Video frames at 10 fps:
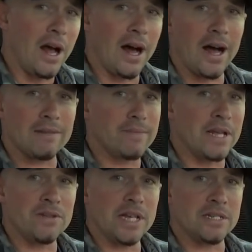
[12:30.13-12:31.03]

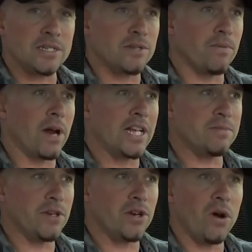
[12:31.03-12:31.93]
it doesn't surprise
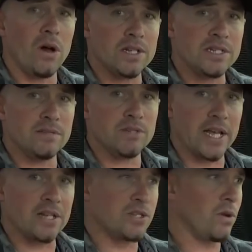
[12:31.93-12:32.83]
me at all. It seems
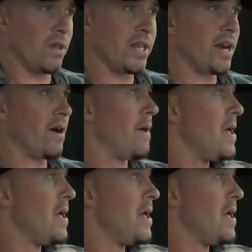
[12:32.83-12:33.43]
like it's totally there.